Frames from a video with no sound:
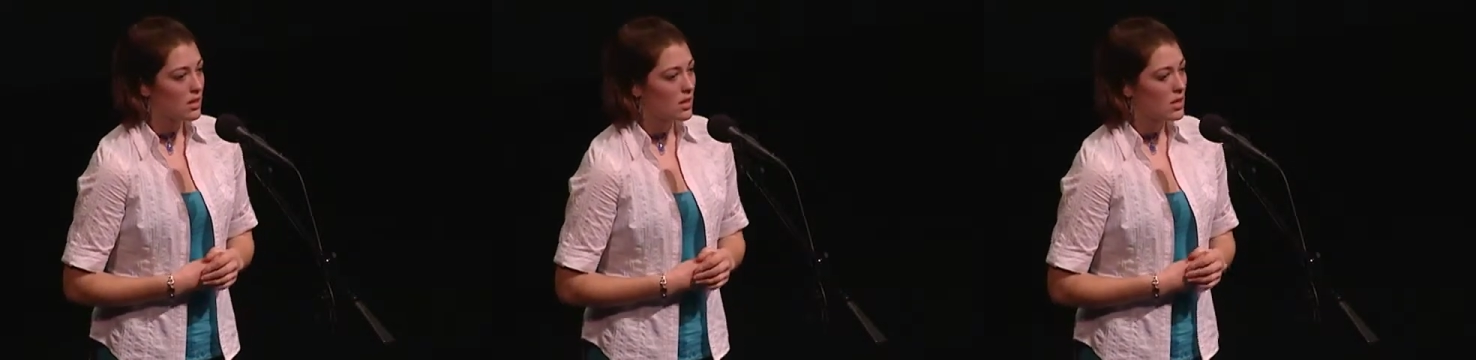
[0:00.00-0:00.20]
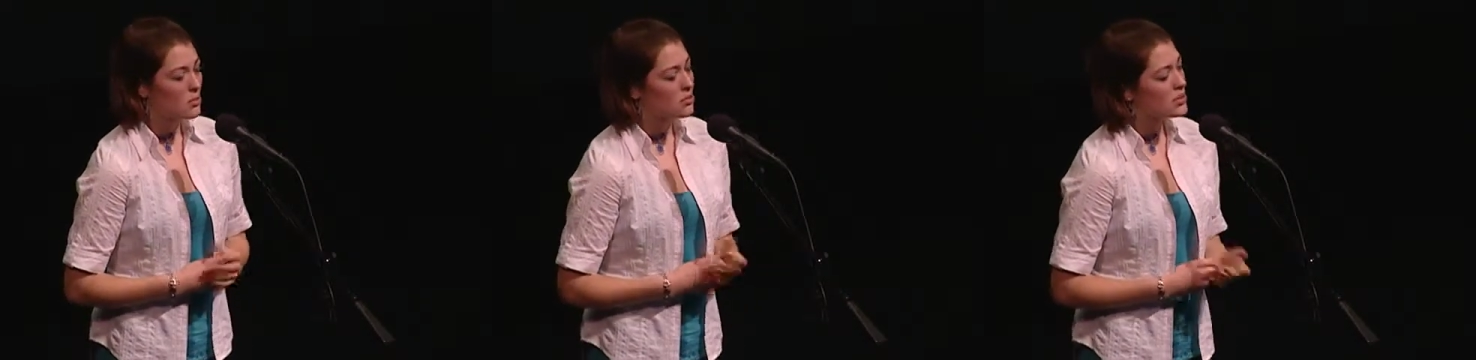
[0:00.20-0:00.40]

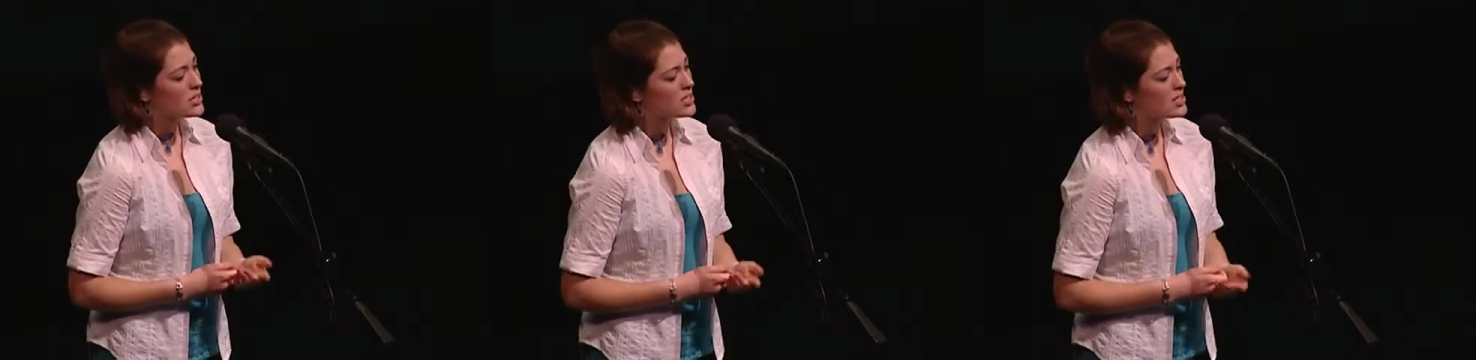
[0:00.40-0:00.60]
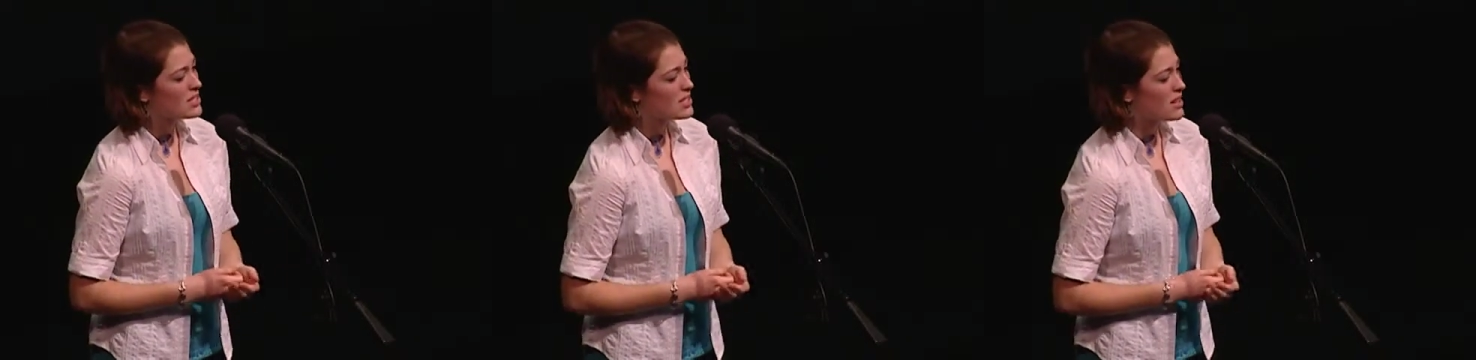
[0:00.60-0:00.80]

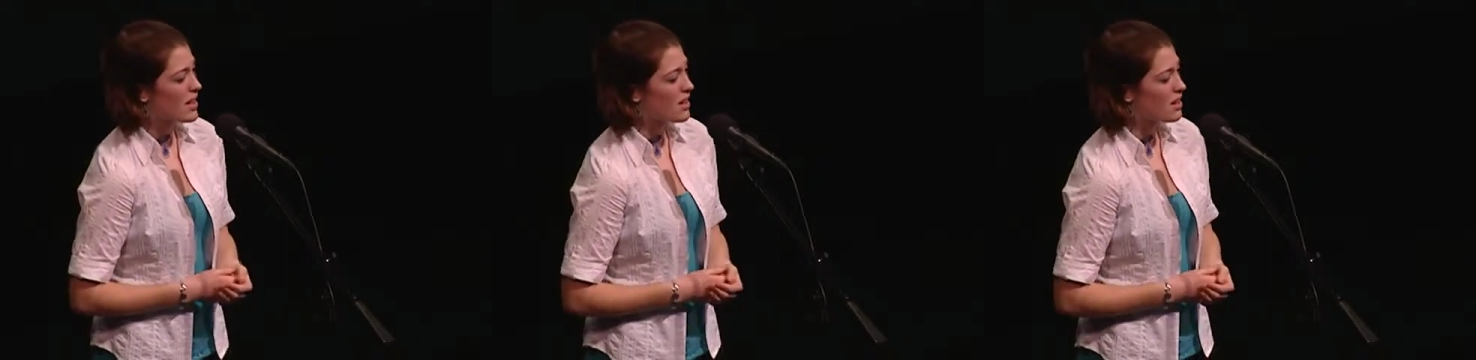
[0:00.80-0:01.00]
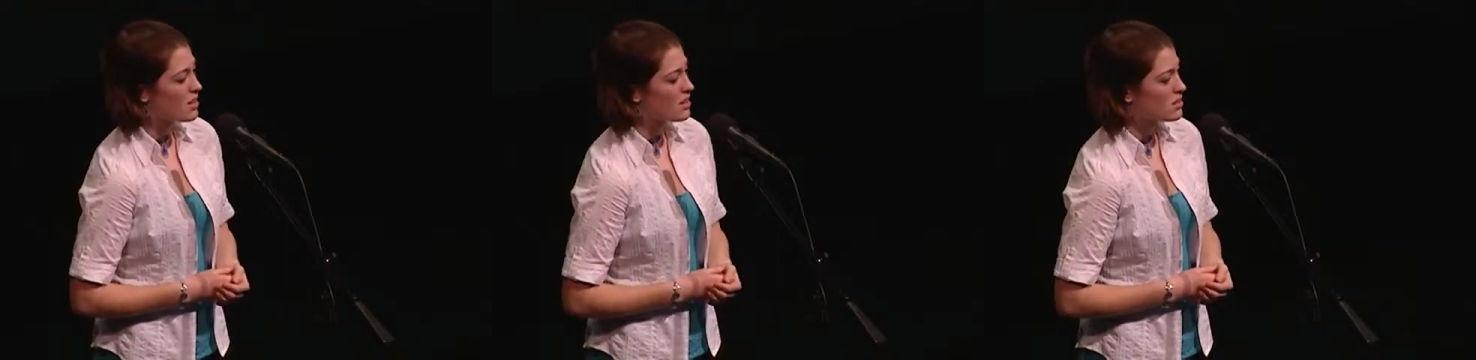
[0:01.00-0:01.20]
imprisoned
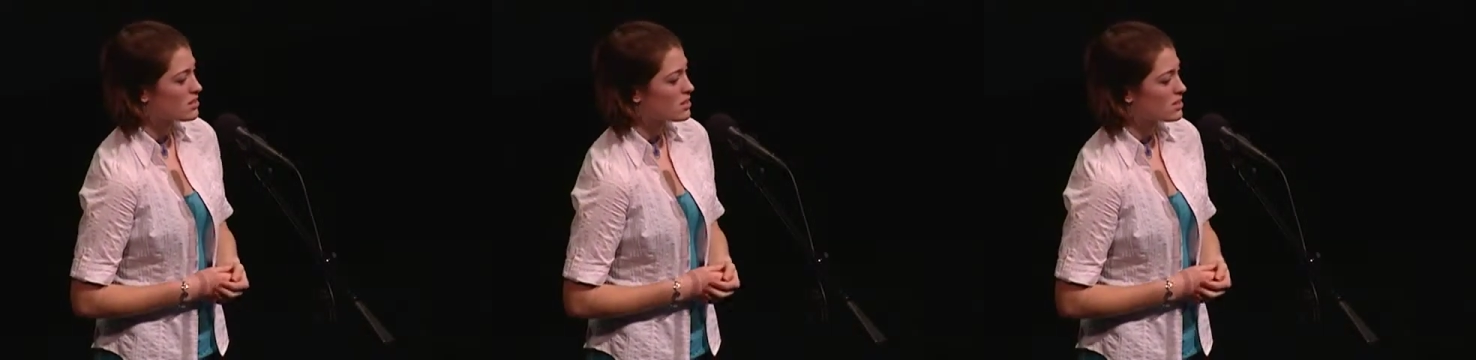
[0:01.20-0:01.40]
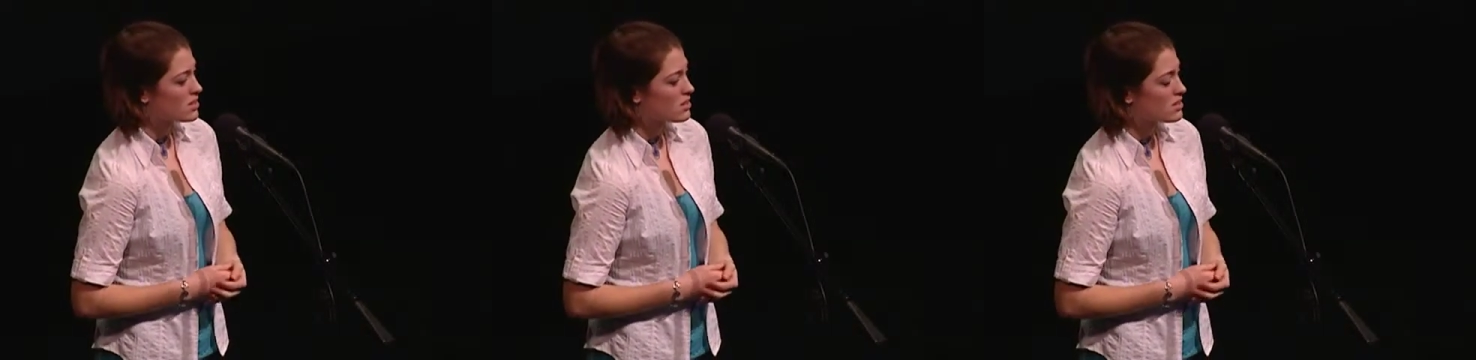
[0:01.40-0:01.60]
there
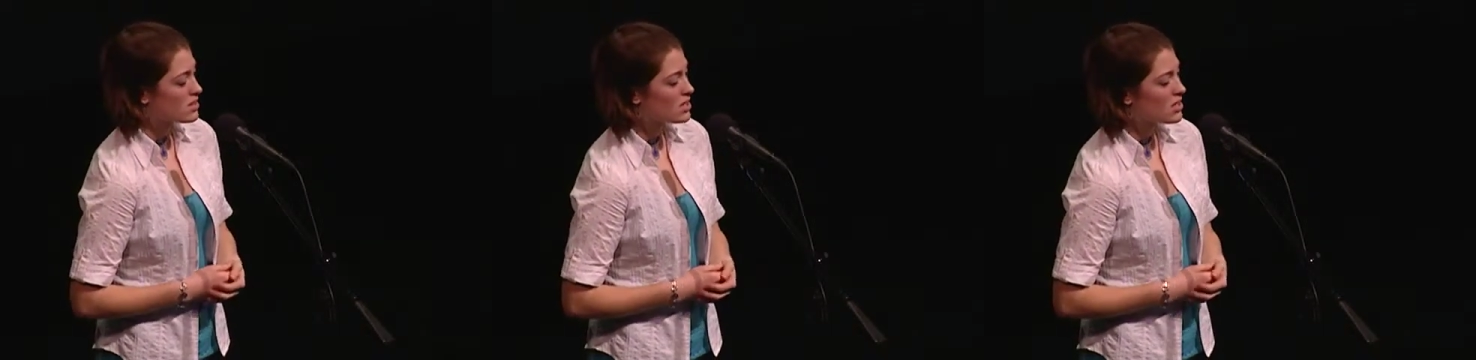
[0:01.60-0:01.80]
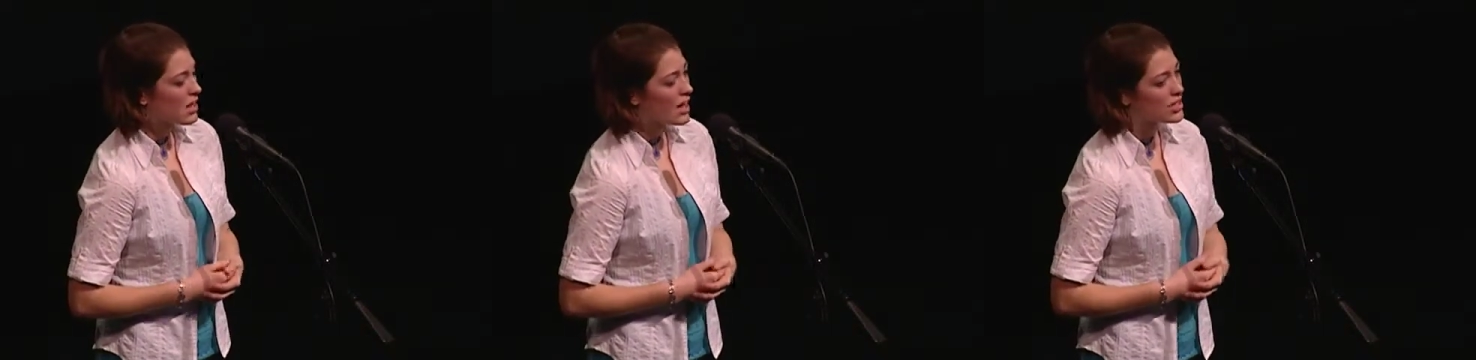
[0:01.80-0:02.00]

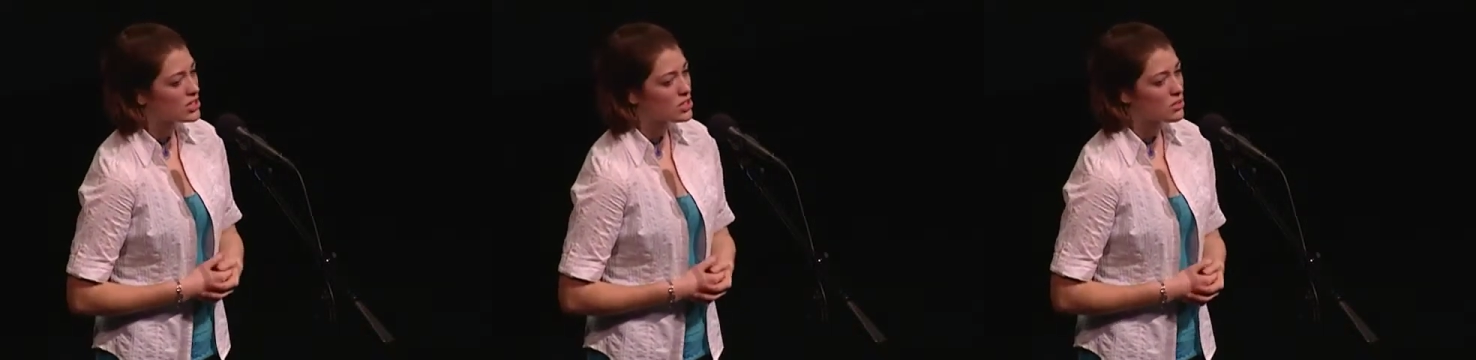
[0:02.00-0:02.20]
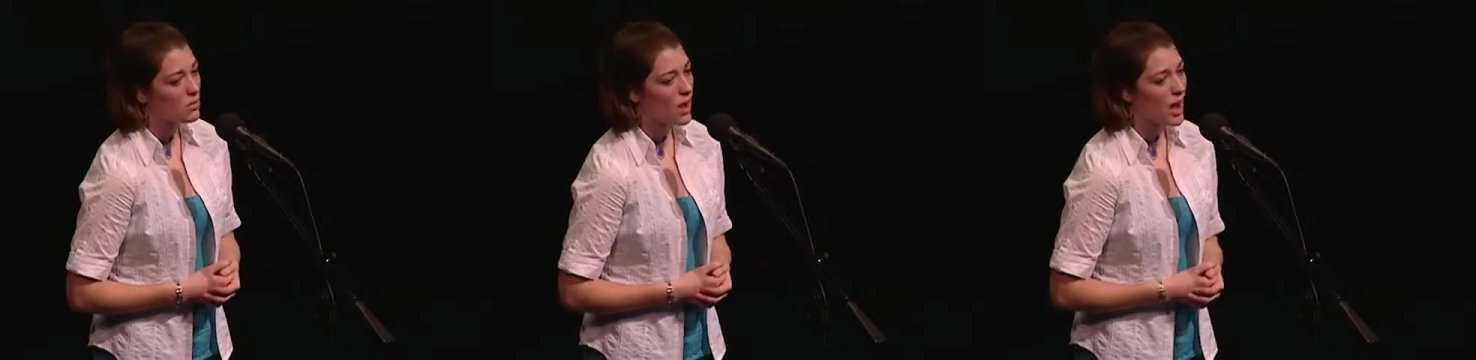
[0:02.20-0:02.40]
till I
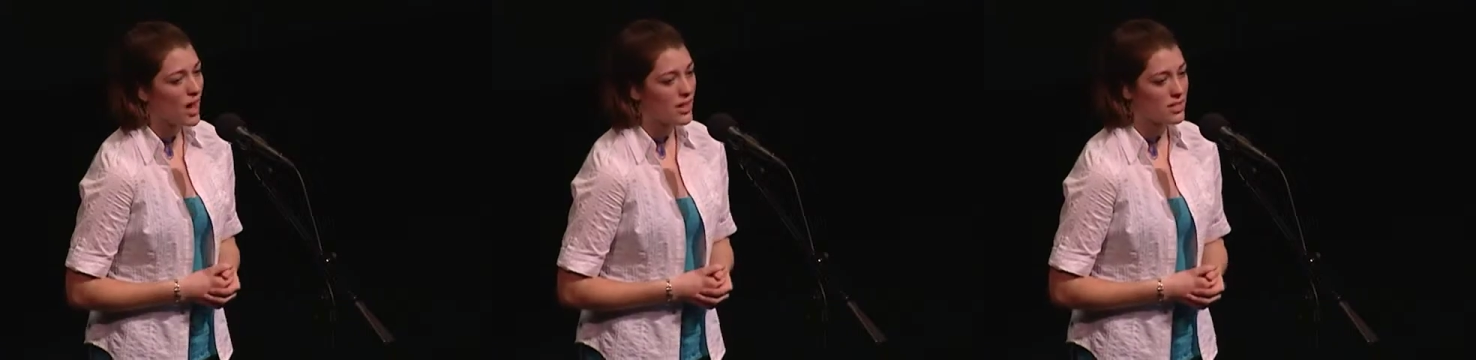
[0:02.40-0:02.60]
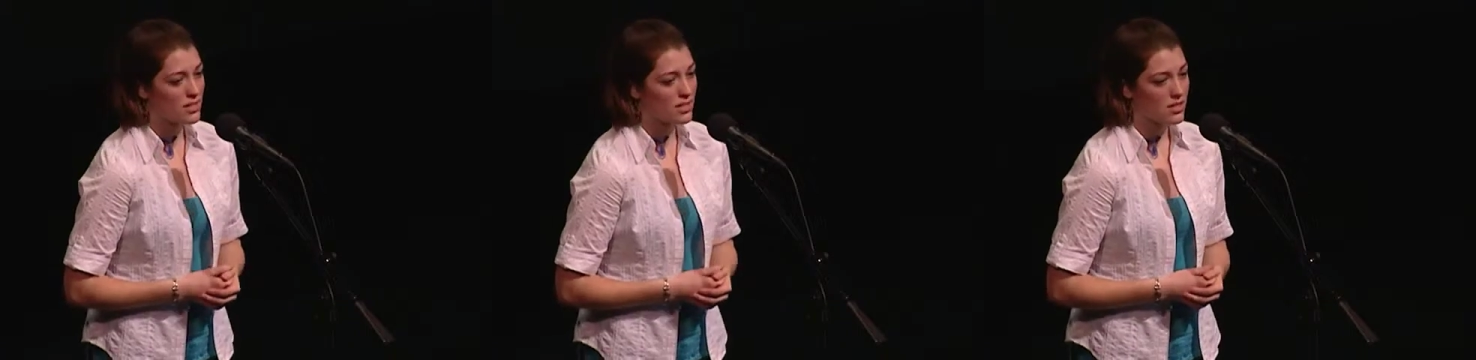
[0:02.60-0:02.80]
should
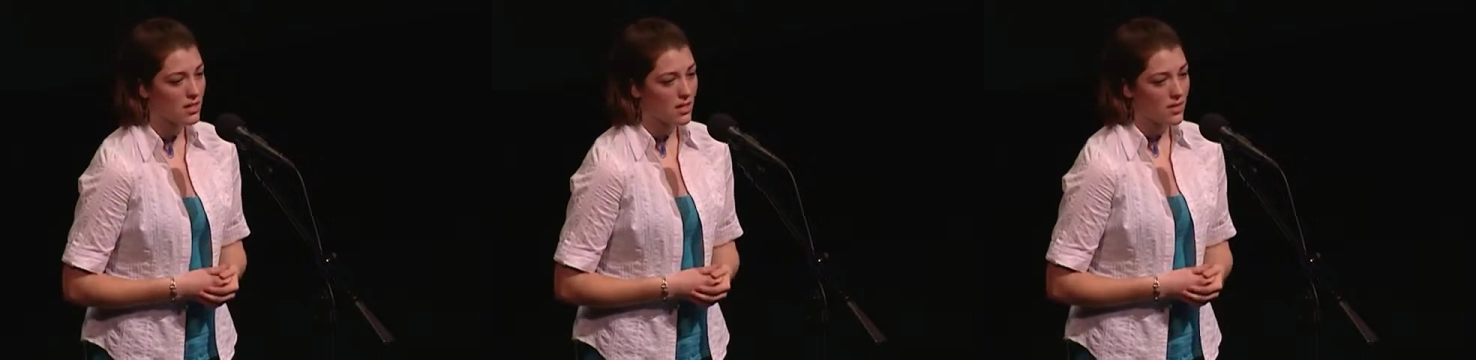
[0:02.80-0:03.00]
rise